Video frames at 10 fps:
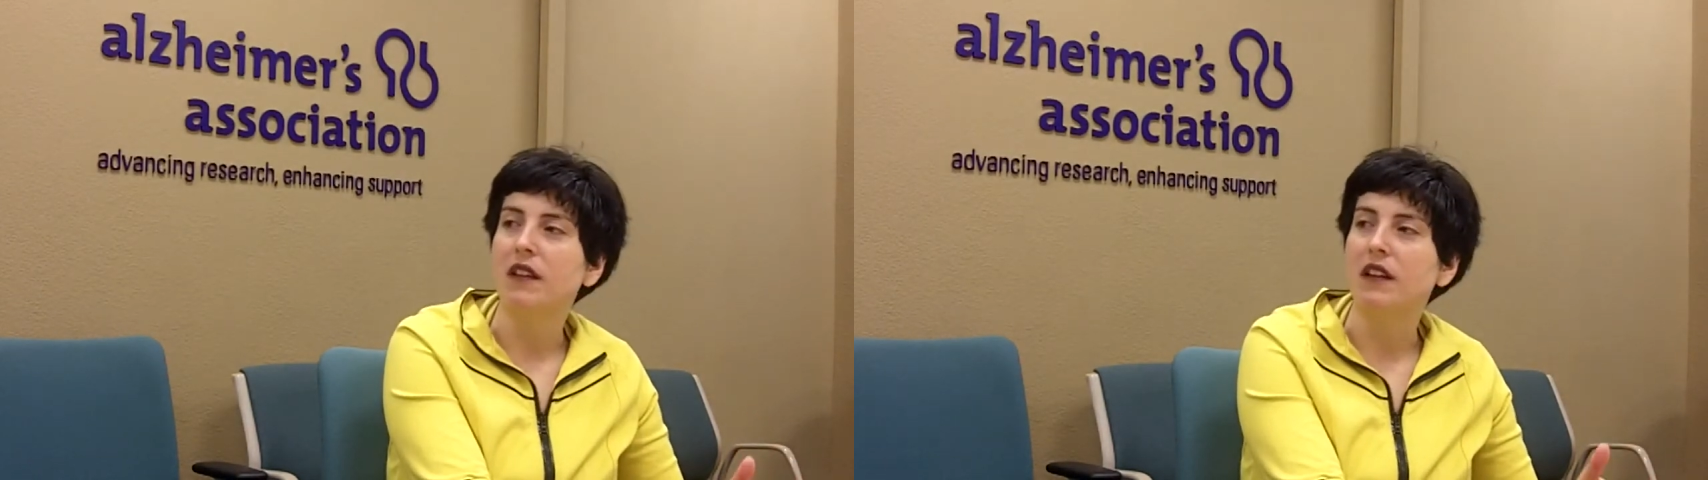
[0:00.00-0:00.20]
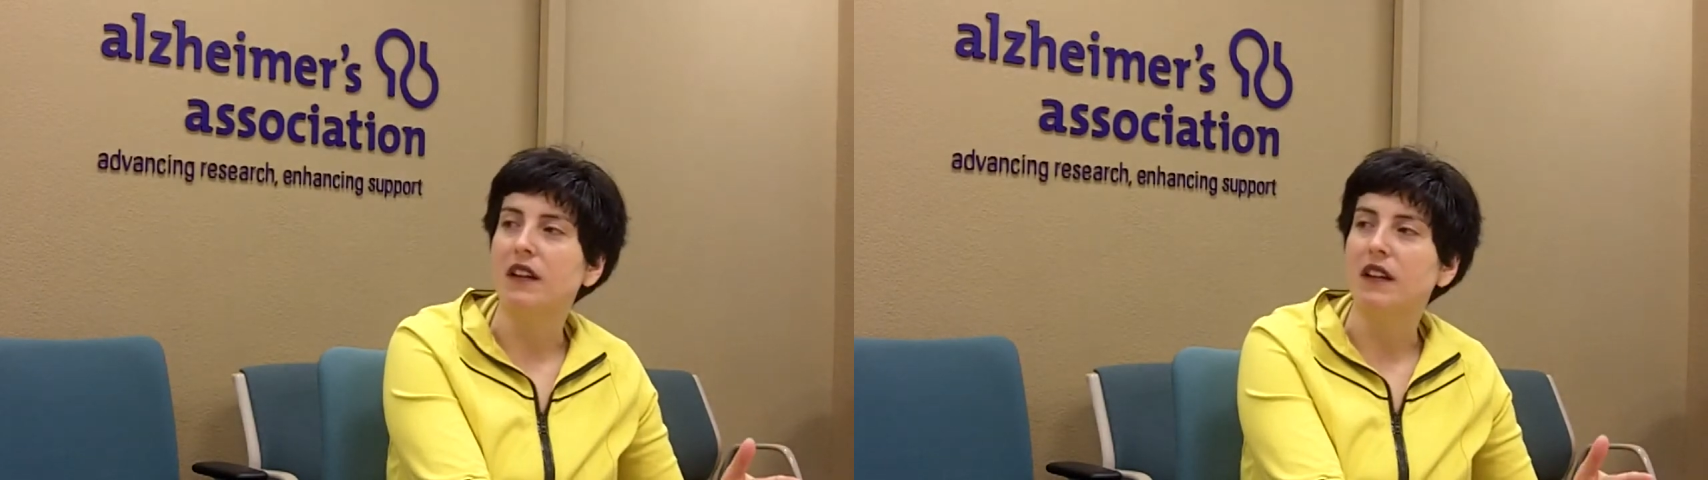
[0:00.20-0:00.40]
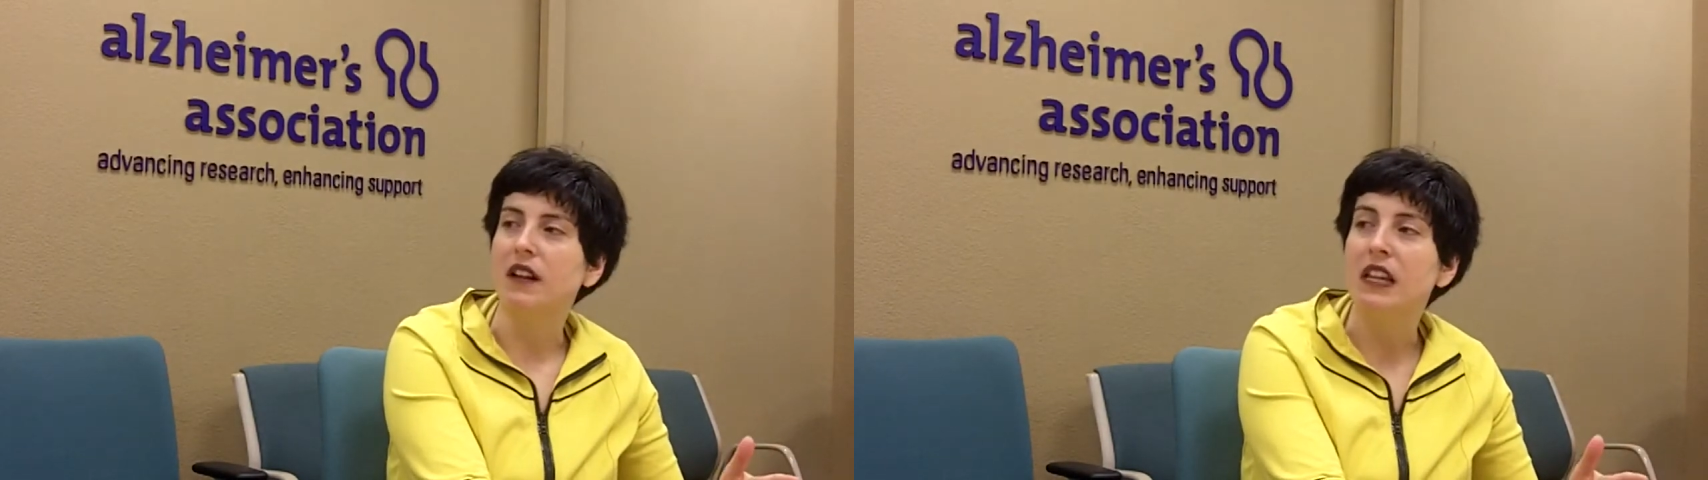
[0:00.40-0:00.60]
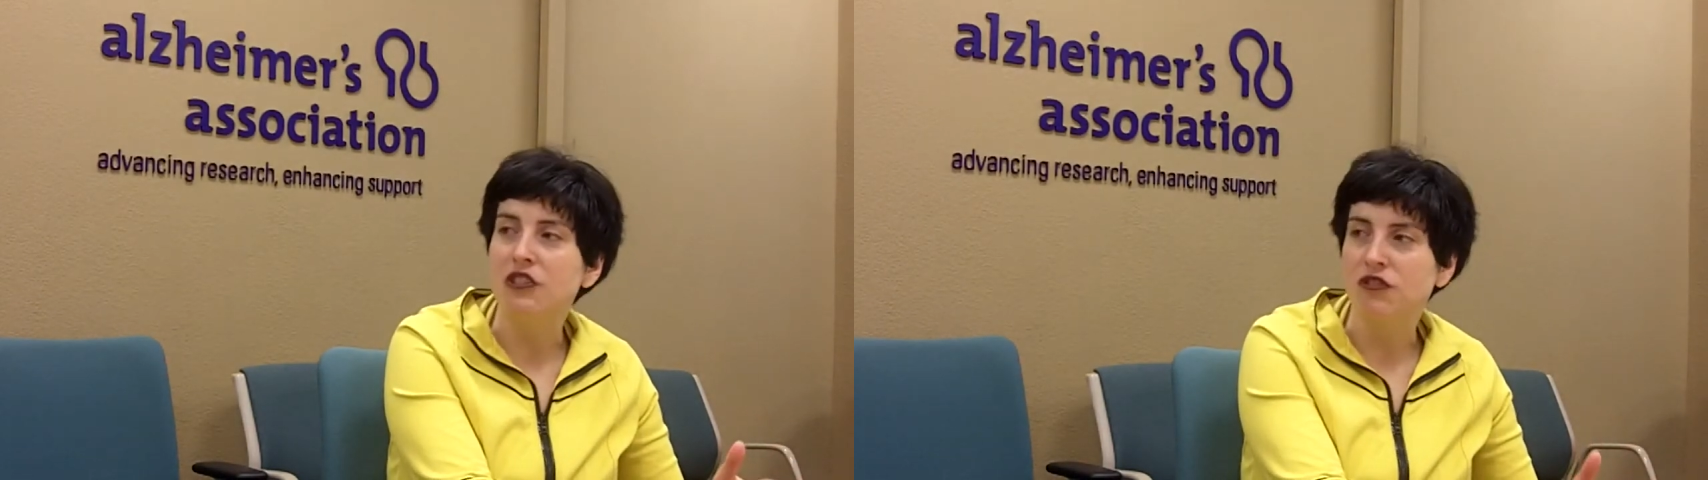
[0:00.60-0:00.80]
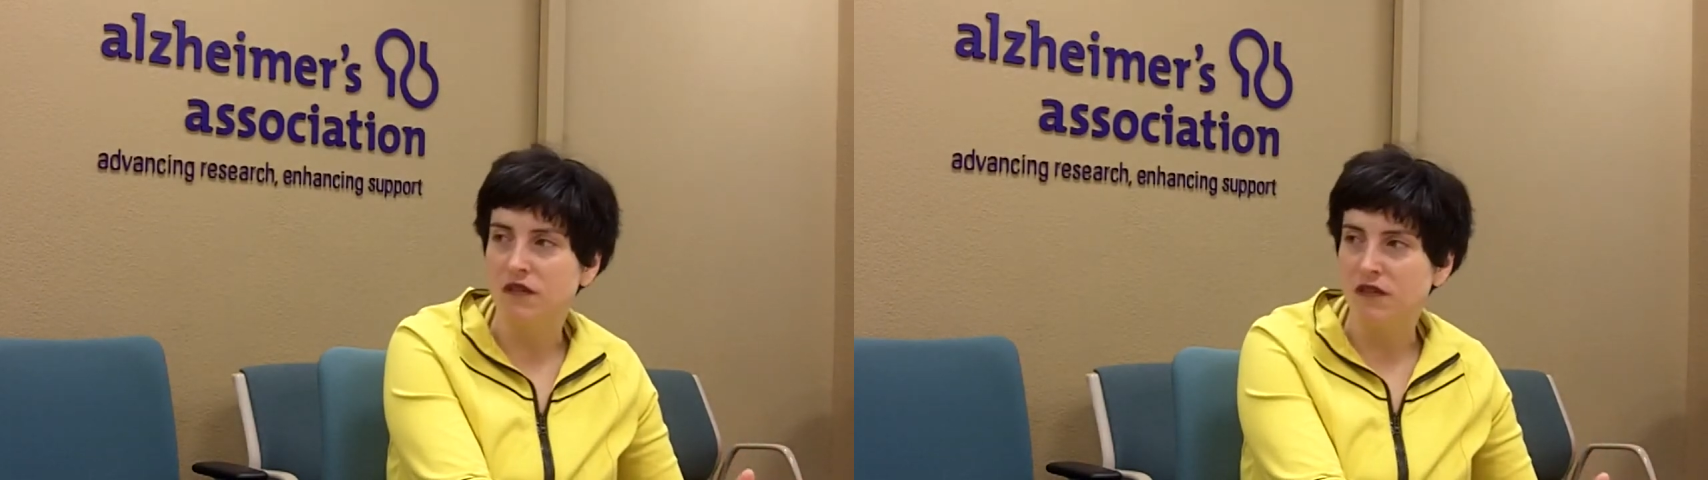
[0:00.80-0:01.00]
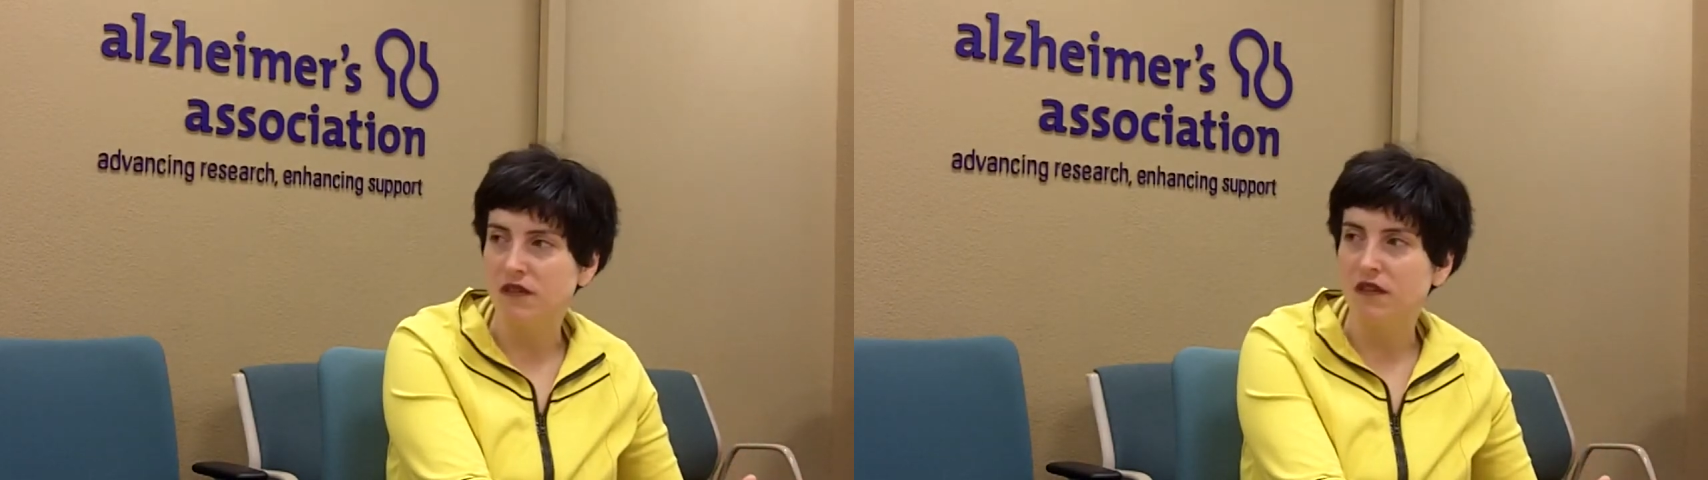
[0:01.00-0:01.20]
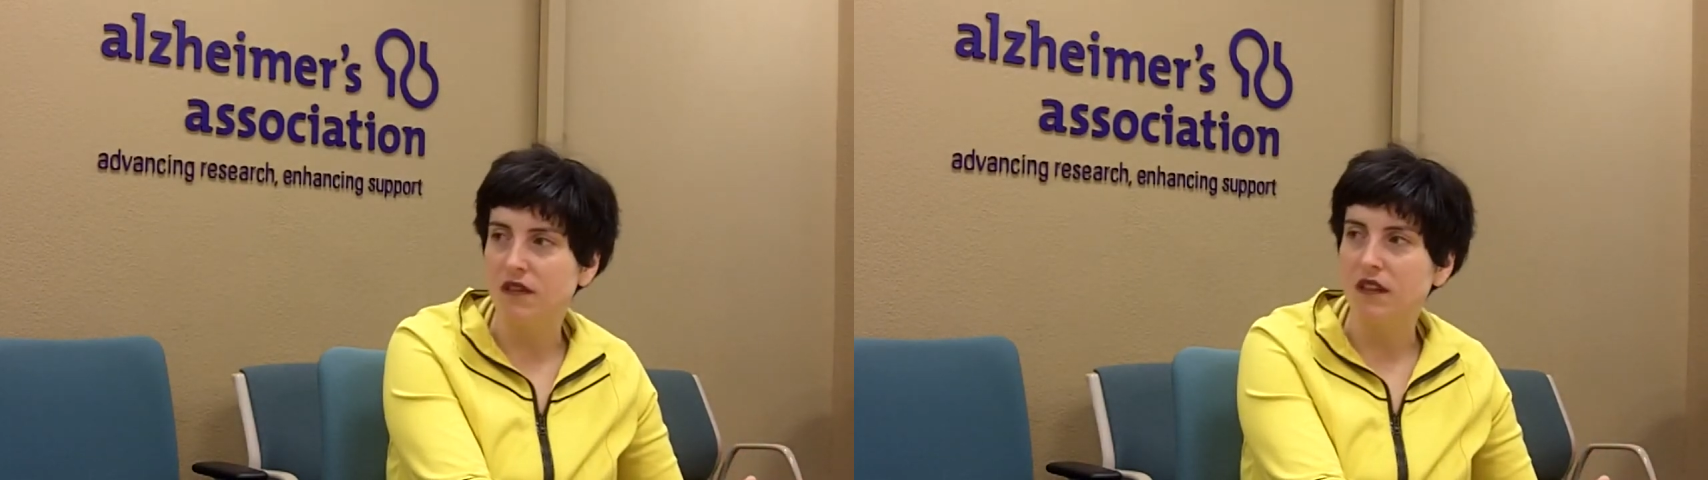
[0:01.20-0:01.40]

lesions